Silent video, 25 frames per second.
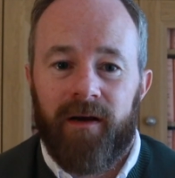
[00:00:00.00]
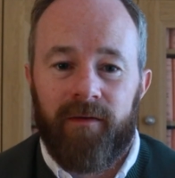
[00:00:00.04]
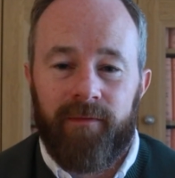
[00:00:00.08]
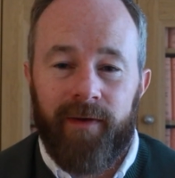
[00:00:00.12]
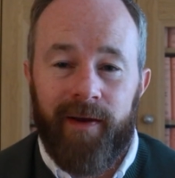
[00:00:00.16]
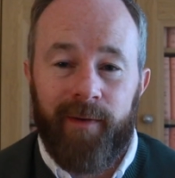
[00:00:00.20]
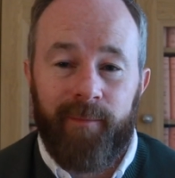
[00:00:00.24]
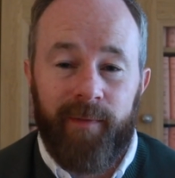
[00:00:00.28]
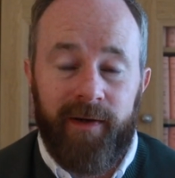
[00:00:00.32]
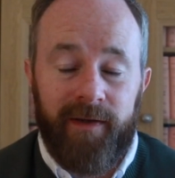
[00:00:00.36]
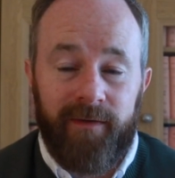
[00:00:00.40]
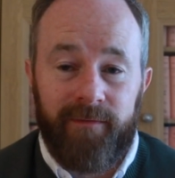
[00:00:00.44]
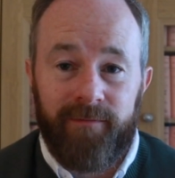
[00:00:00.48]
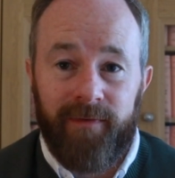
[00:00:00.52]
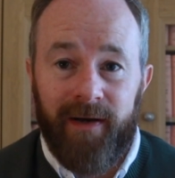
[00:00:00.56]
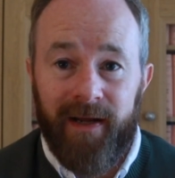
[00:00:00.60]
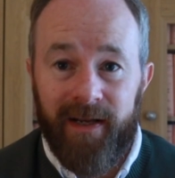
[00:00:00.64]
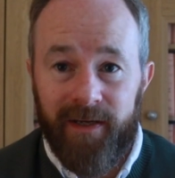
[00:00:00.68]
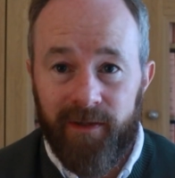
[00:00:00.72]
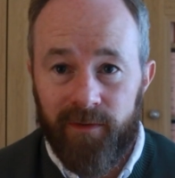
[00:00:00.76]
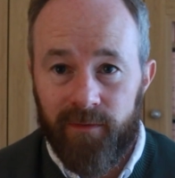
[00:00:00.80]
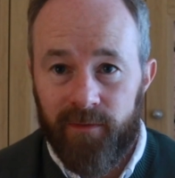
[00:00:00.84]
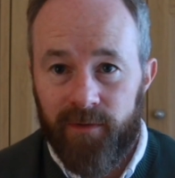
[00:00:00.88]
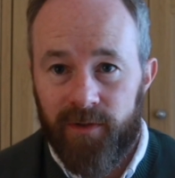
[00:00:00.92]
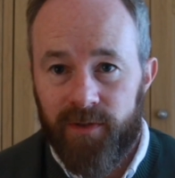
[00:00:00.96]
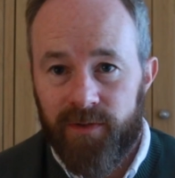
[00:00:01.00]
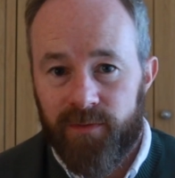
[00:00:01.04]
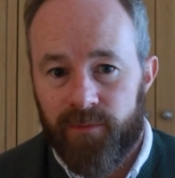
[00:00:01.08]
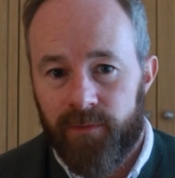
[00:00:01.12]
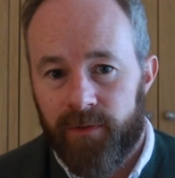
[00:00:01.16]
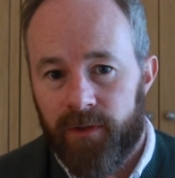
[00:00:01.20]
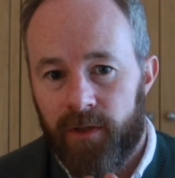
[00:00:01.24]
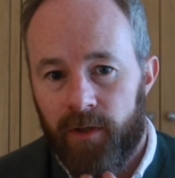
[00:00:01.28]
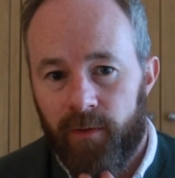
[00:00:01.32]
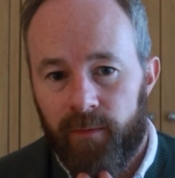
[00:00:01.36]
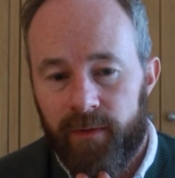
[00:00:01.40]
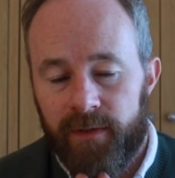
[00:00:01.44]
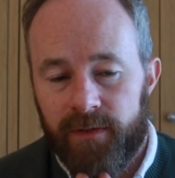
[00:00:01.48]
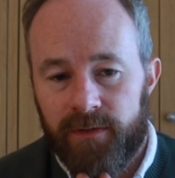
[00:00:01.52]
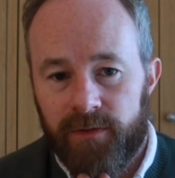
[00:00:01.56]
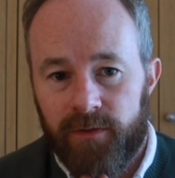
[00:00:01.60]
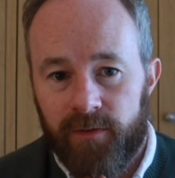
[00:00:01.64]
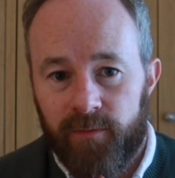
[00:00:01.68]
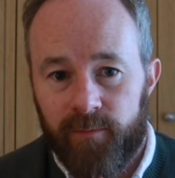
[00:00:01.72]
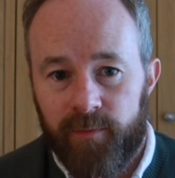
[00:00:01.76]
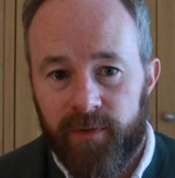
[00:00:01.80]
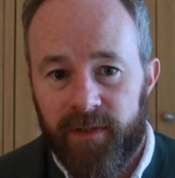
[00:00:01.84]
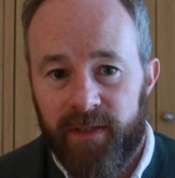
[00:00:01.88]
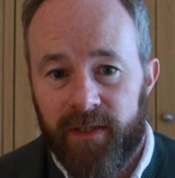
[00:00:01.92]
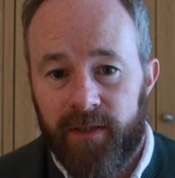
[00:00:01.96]
of how many valuers would go
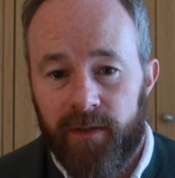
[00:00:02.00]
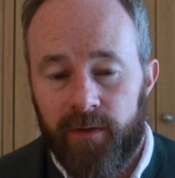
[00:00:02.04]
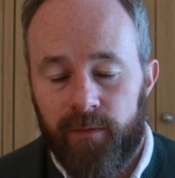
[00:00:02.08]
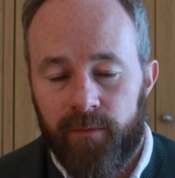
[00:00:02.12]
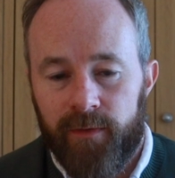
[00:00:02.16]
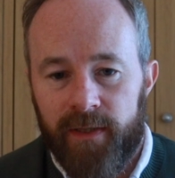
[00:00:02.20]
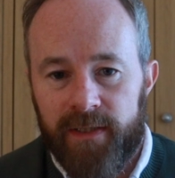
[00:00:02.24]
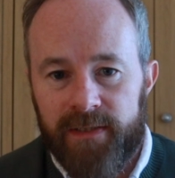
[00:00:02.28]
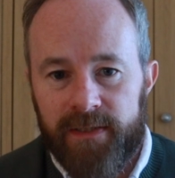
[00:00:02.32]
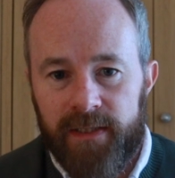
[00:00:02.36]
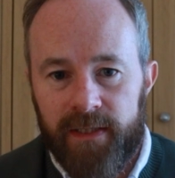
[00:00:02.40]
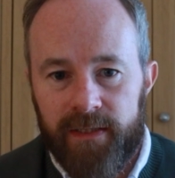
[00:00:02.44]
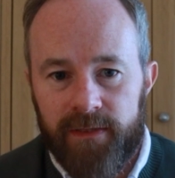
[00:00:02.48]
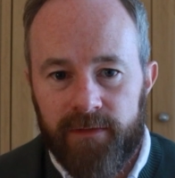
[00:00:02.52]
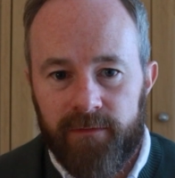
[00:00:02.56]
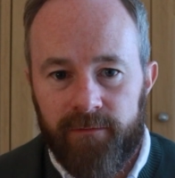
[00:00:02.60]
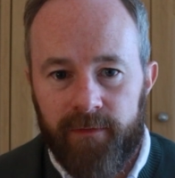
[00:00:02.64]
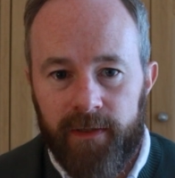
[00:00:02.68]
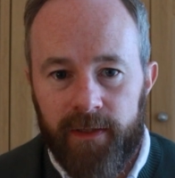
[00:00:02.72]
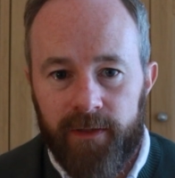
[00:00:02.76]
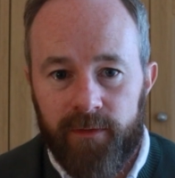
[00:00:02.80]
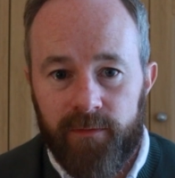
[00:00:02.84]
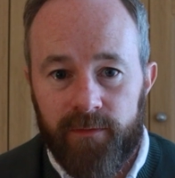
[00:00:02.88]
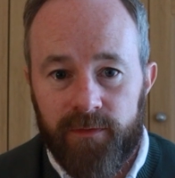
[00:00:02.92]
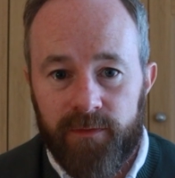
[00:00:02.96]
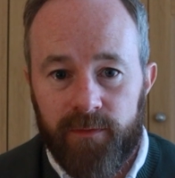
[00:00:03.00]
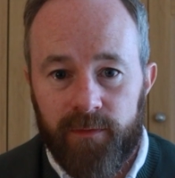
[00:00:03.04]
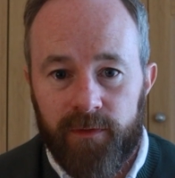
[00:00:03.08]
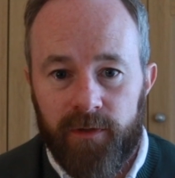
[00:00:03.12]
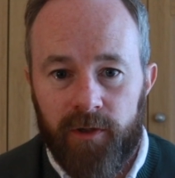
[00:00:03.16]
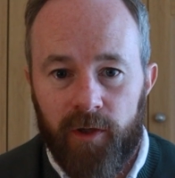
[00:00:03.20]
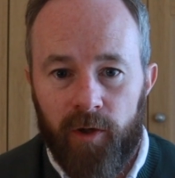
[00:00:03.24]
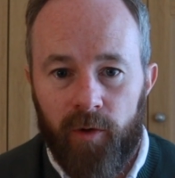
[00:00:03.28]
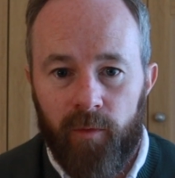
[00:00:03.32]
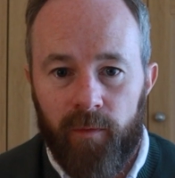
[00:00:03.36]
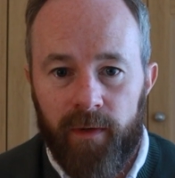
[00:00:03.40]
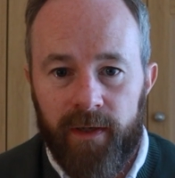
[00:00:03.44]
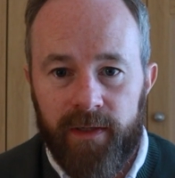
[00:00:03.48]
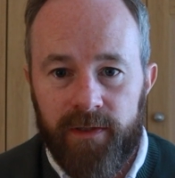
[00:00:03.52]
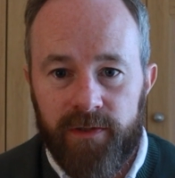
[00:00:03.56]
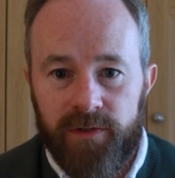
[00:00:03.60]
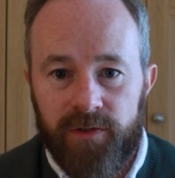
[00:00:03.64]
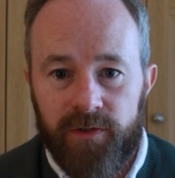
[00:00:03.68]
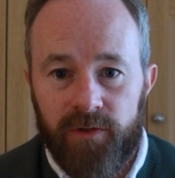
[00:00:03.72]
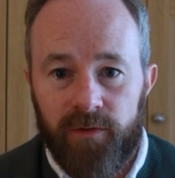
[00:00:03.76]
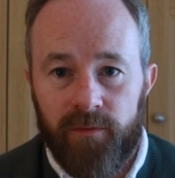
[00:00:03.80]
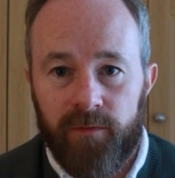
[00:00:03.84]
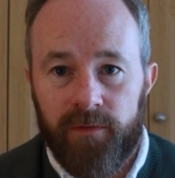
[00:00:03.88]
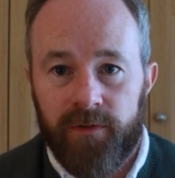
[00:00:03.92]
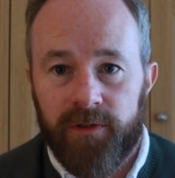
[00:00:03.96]
into, particularly residential valuers would go
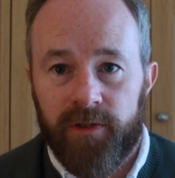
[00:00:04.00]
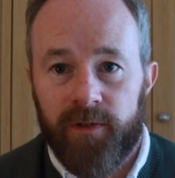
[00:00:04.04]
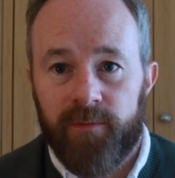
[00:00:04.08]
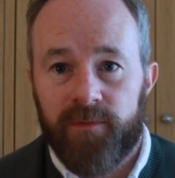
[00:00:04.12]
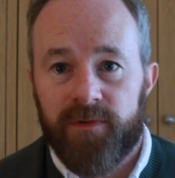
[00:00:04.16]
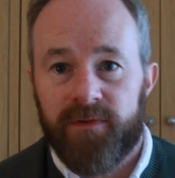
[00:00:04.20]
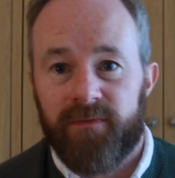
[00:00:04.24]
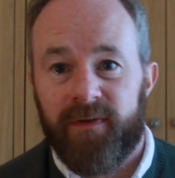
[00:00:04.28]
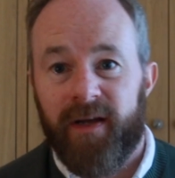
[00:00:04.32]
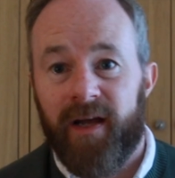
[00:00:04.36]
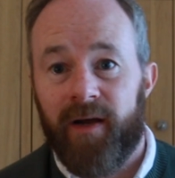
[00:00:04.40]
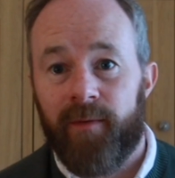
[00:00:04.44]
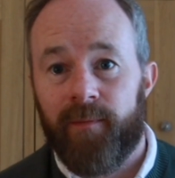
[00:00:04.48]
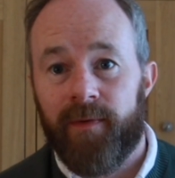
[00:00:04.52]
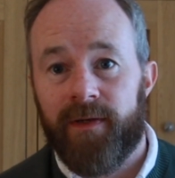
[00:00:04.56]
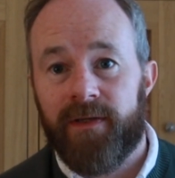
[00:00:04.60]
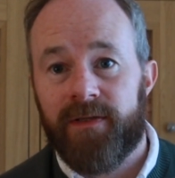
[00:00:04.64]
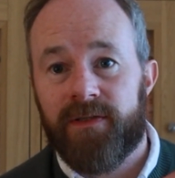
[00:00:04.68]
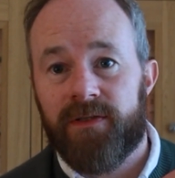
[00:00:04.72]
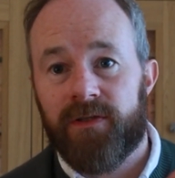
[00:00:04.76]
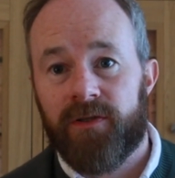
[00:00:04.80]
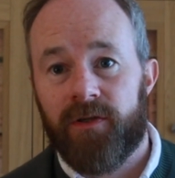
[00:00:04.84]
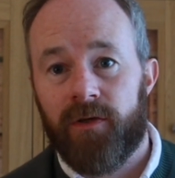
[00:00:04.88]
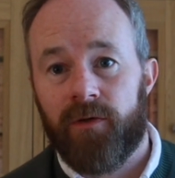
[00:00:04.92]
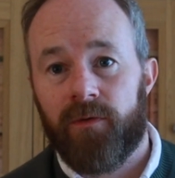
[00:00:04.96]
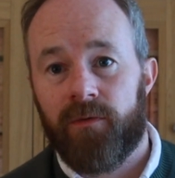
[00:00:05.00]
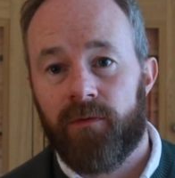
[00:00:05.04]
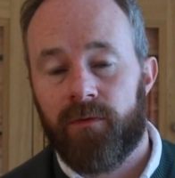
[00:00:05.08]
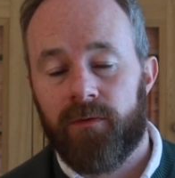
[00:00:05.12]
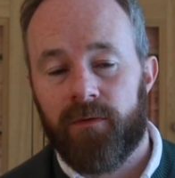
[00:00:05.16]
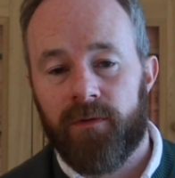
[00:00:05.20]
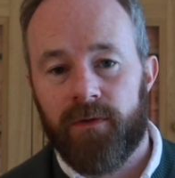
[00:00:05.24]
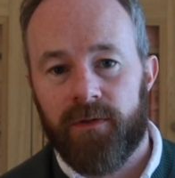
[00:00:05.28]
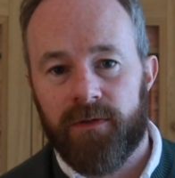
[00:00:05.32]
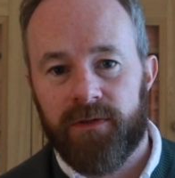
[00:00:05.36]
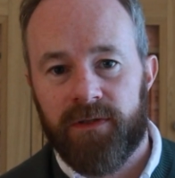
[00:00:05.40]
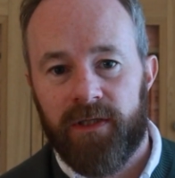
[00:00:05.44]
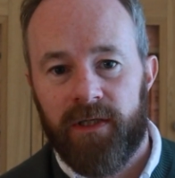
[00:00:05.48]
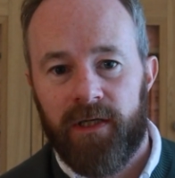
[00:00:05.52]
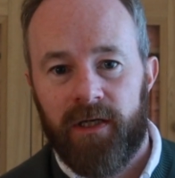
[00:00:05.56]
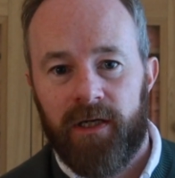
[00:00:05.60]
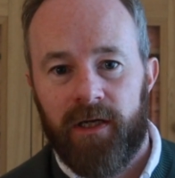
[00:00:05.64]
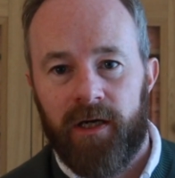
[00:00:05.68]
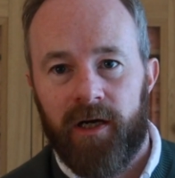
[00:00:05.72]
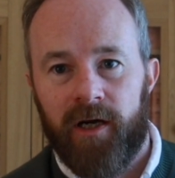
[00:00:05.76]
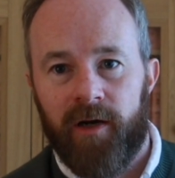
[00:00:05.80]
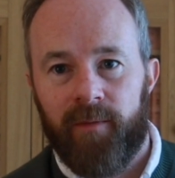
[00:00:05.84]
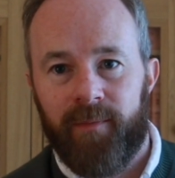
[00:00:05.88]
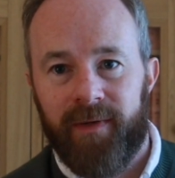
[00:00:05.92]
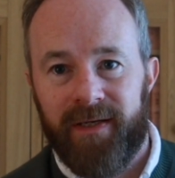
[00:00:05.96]
into, in terms of how many schools
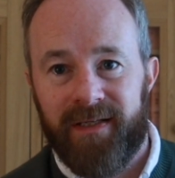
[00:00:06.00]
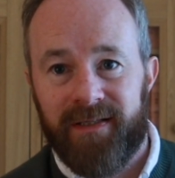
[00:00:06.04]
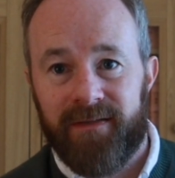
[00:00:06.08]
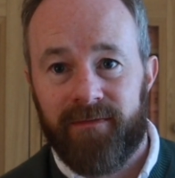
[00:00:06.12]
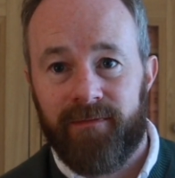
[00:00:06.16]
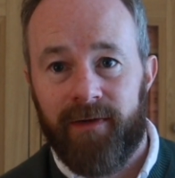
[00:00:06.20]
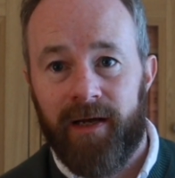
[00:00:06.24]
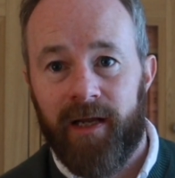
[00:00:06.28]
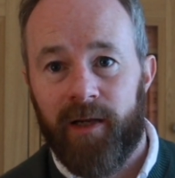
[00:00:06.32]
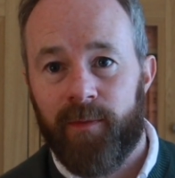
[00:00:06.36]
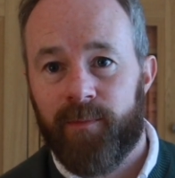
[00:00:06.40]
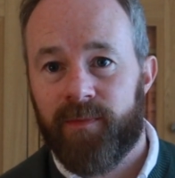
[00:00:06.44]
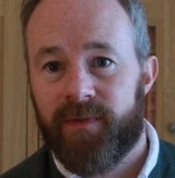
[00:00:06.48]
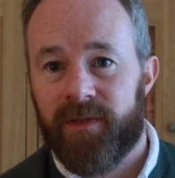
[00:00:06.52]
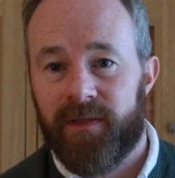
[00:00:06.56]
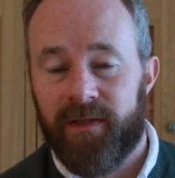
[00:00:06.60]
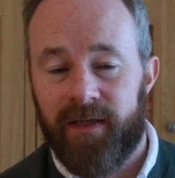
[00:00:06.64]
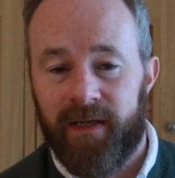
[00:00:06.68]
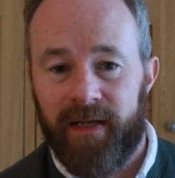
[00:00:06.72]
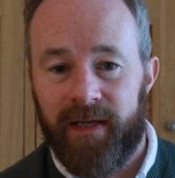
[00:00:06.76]
are being developed in